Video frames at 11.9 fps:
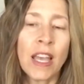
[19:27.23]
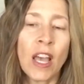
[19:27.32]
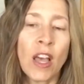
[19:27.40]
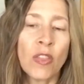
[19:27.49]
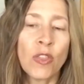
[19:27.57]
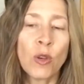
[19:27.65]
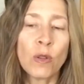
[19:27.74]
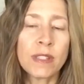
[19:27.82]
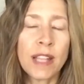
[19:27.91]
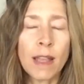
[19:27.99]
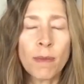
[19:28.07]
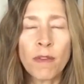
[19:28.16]
Those
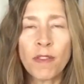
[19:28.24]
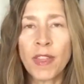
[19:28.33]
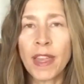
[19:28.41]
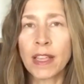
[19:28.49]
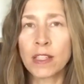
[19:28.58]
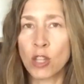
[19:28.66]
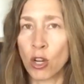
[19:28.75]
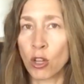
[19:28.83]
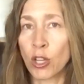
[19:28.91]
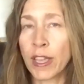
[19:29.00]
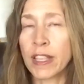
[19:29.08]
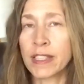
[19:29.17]
type of things are
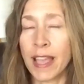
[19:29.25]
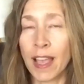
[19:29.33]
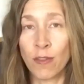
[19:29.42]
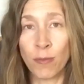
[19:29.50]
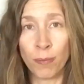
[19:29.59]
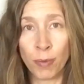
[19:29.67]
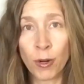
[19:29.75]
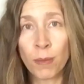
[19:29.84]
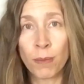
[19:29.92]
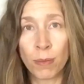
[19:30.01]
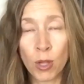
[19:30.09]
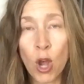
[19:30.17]
looking to have
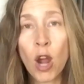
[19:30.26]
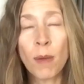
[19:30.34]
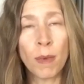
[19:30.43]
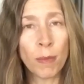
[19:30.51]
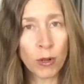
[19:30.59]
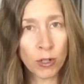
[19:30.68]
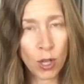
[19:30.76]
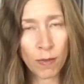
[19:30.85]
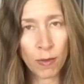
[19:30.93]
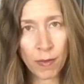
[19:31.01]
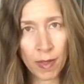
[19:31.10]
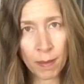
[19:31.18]
karma burned off
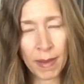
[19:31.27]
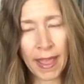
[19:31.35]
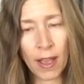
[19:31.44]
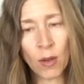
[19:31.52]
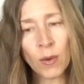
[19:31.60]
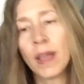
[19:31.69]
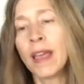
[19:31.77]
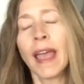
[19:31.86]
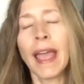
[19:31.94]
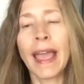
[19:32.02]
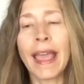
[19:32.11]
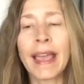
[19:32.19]
of them now,
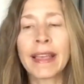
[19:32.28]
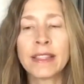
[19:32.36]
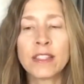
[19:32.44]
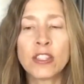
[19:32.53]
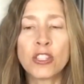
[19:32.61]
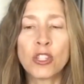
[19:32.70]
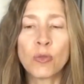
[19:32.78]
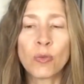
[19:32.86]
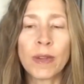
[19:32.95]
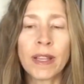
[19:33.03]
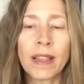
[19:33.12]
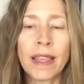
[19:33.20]
and to
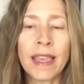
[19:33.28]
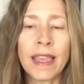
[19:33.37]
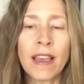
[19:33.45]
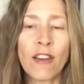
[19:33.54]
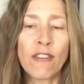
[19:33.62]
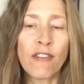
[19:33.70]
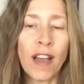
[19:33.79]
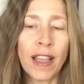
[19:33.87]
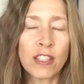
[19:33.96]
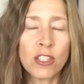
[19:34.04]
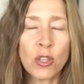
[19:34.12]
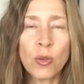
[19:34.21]
really
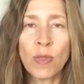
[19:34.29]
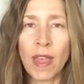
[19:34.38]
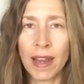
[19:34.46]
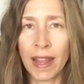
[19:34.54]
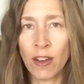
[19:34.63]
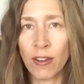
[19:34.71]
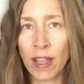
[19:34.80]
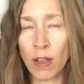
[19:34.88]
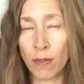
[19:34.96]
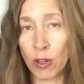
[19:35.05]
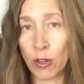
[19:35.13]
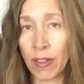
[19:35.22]
fine-tune that area
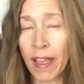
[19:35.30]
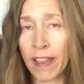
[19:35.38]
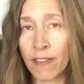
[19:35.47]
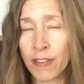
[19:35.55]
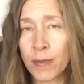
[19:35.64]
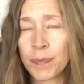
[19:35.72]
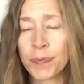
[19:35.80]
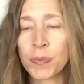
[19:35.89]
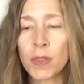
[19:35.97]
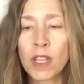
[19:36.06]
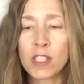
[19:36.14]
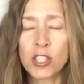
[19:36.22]
of your life.
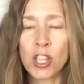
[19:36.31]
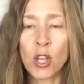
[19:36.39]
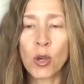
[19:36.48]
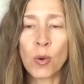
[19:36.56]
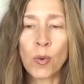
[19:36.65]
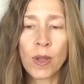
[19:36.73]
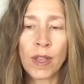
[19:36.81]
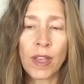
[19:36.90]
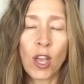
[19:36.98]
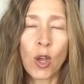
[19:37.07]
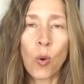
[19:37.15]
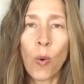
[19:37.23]
So
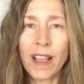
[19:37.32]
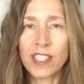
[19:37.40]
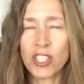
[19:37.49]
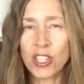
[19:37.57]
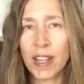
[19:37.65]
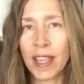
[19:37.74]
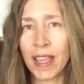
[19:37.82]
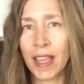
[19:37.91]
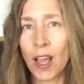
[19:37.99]
questioning